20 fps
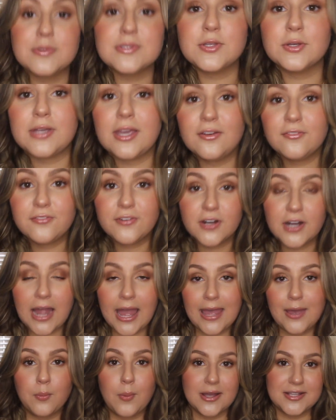was looking for
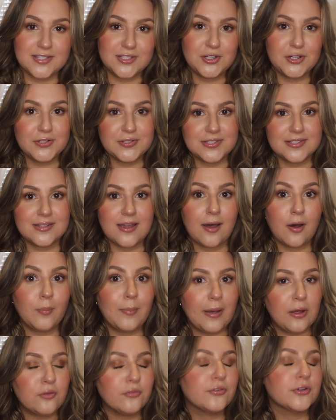a Western style
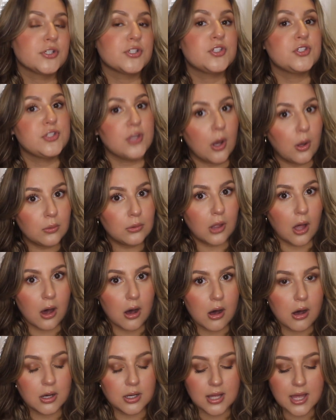belt for so
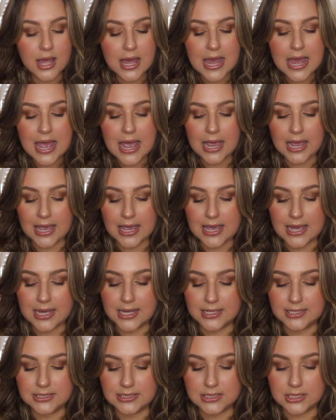long,
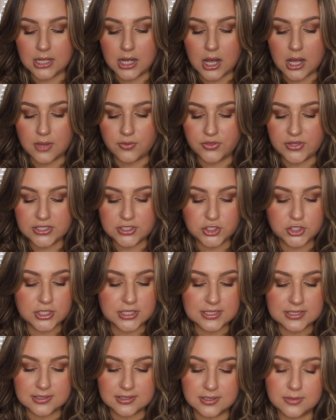and this
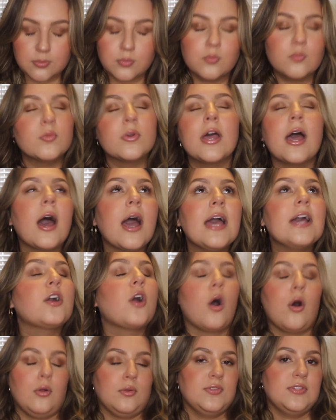just, it
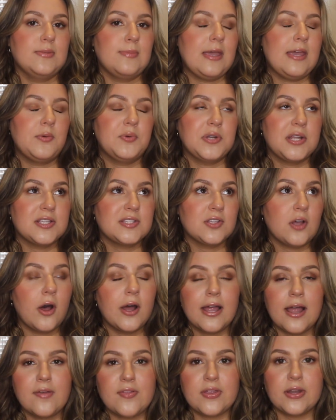called to me when I
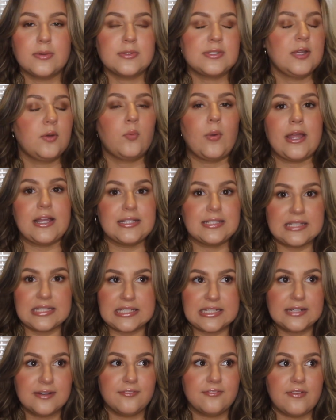saw it. And then I was like, wait, is this
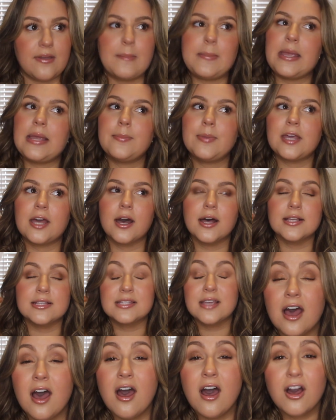gonna fit me?
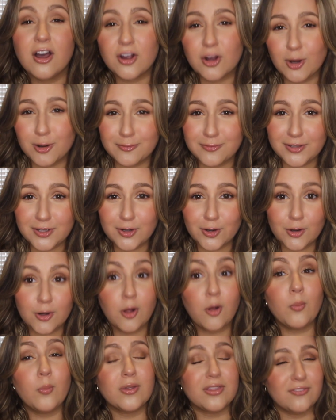Because curvy
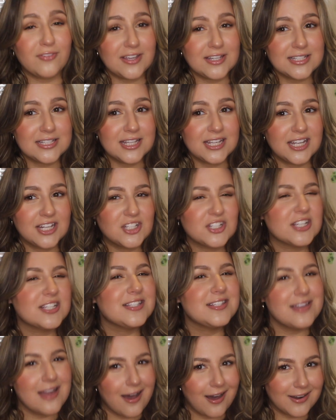girl with vintage
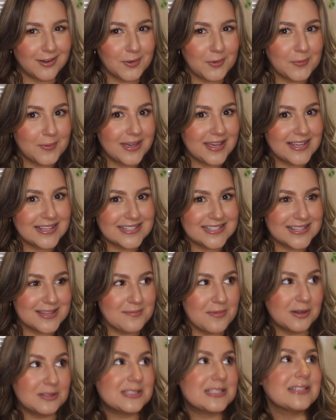is not always the
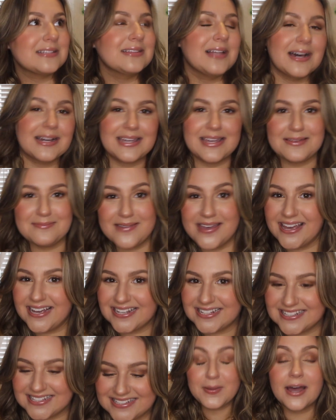most lucky
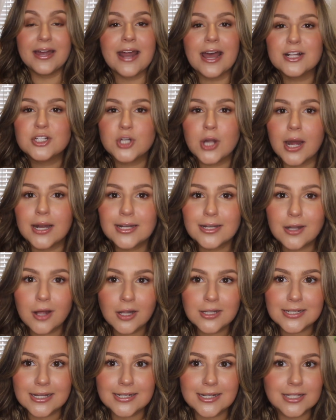mix. But I tried it
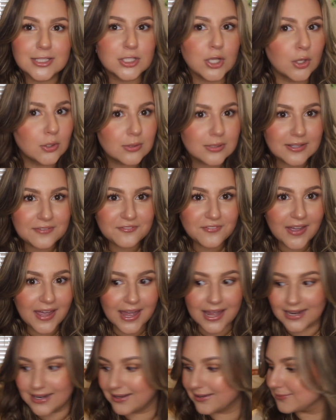on and it totally
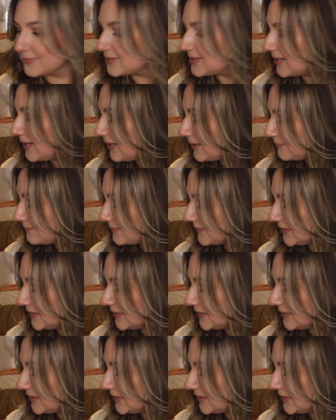fit, and I was like,